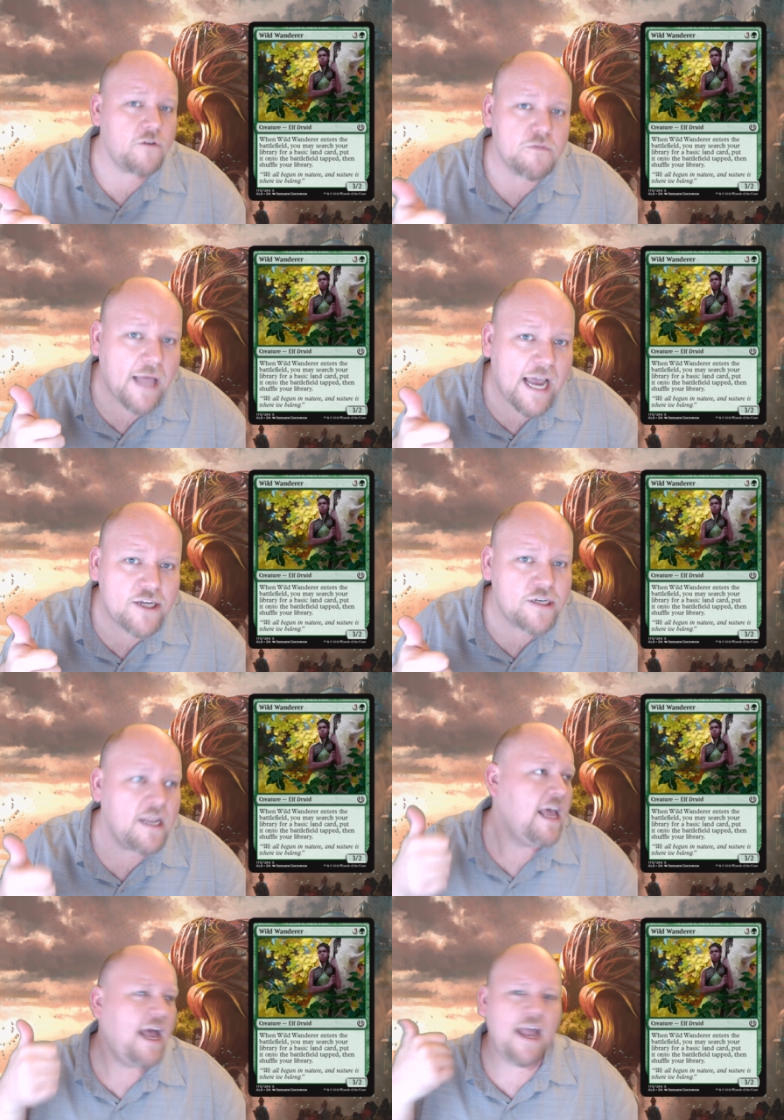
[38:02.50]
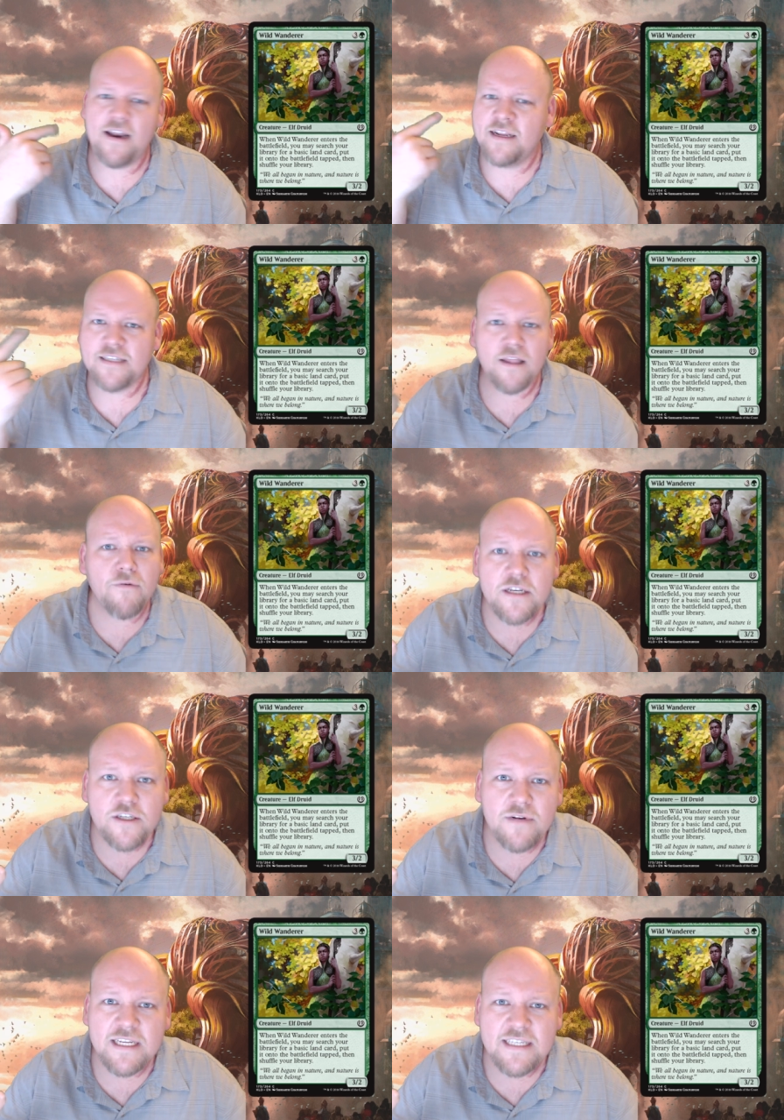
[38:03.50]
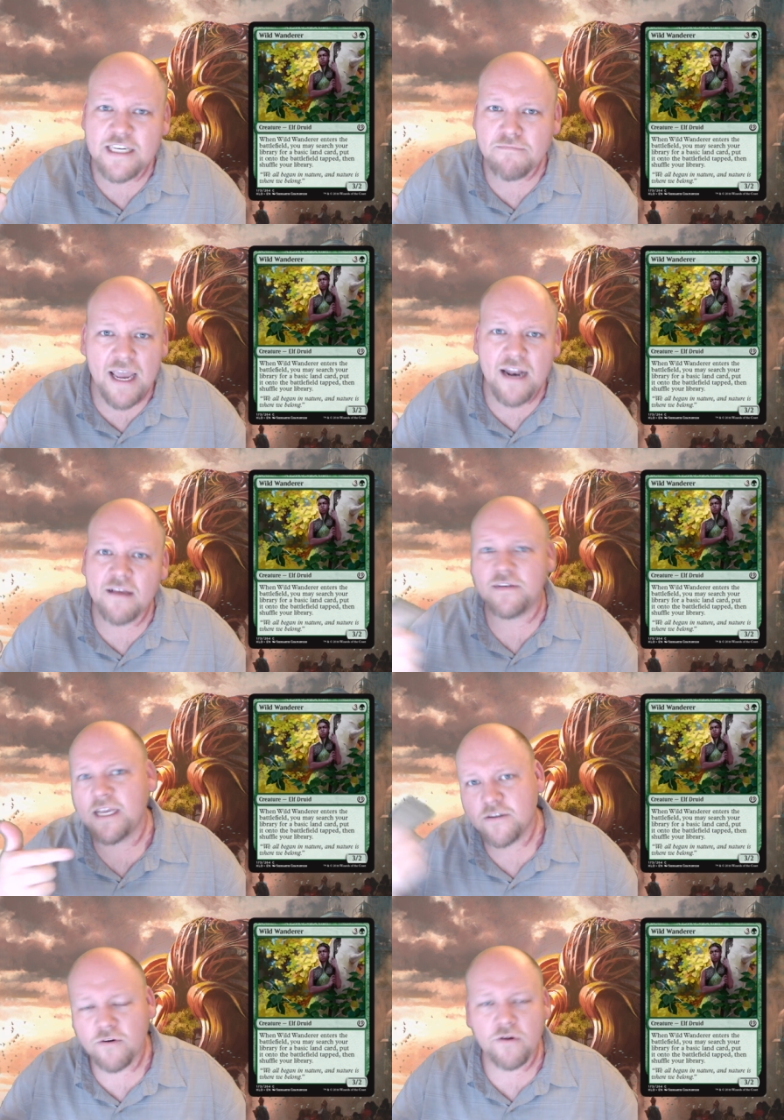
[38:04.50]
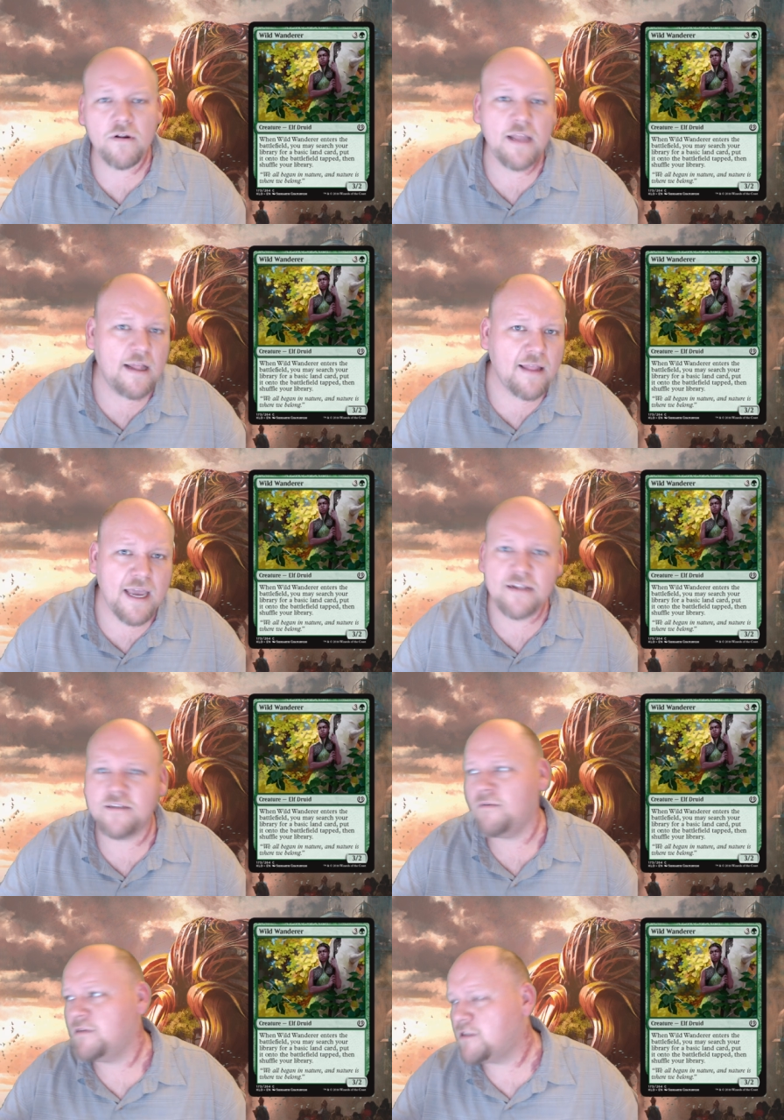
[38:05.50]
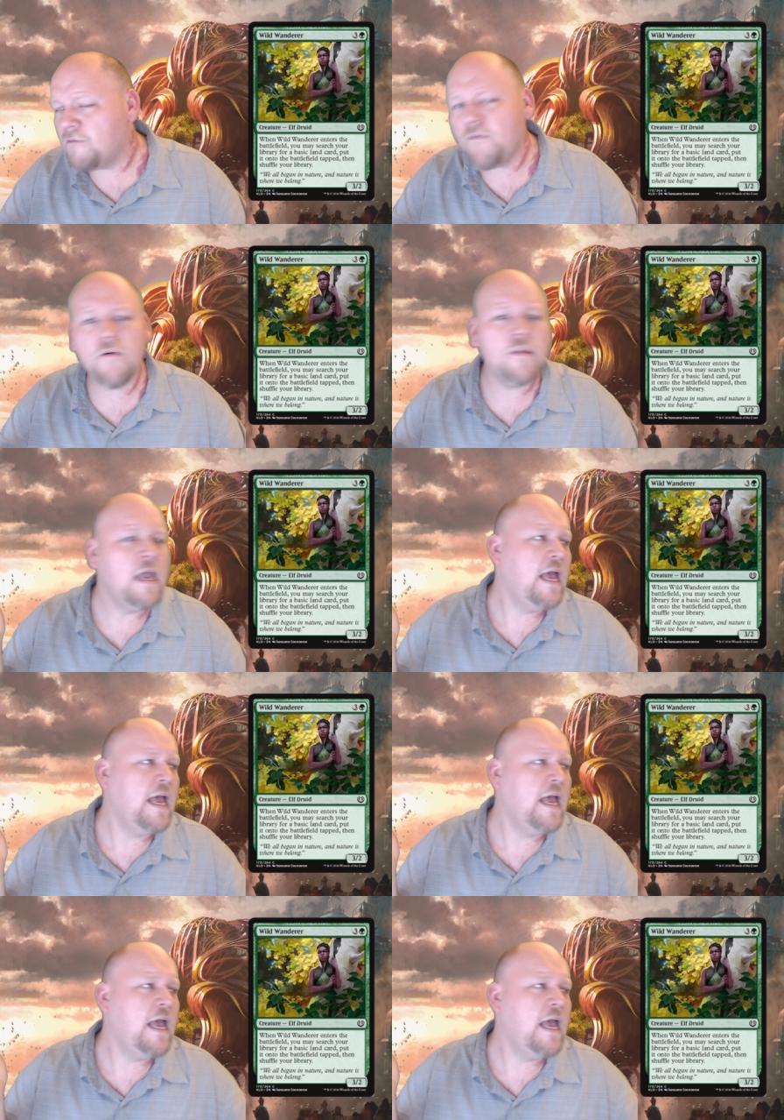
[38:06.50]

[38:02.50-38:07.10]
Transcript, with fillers: you're splashing. It accelerates you into six mana because next turn you're going to lay a land, so on and so forth.